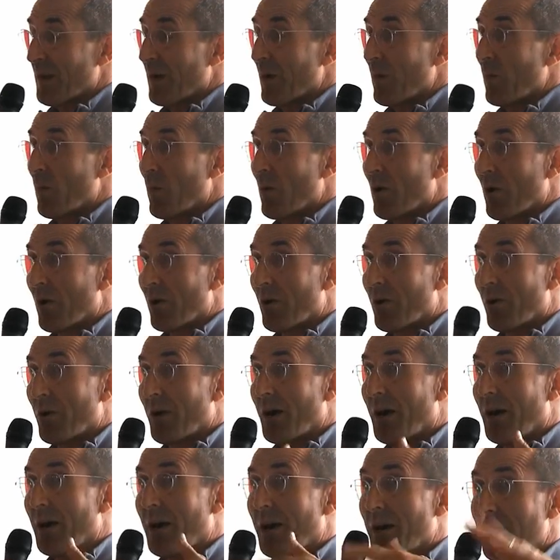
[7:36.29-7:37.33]
were
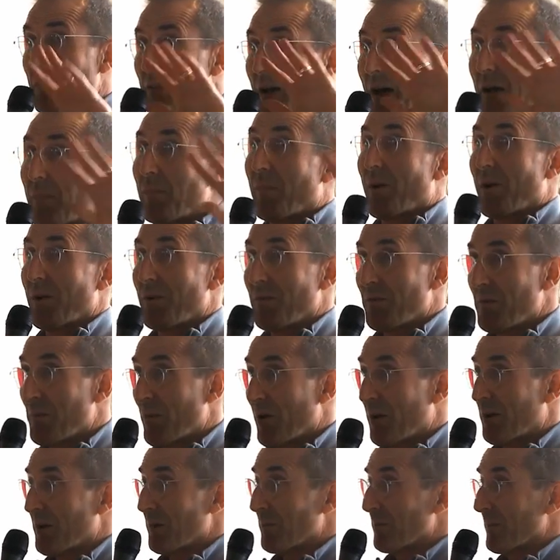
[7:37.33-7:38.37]
not part of the
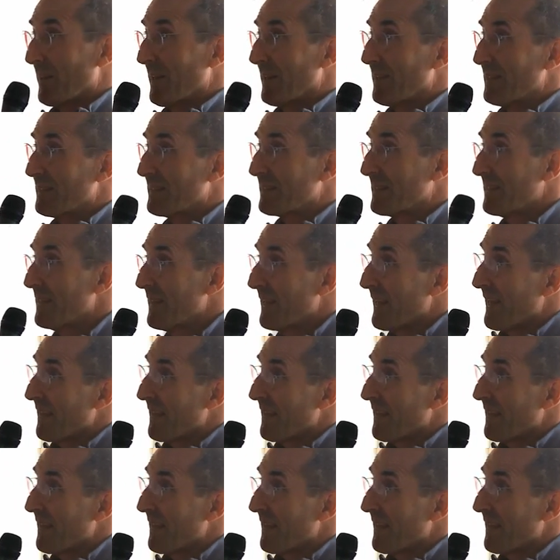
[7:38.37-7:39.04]
marketplace,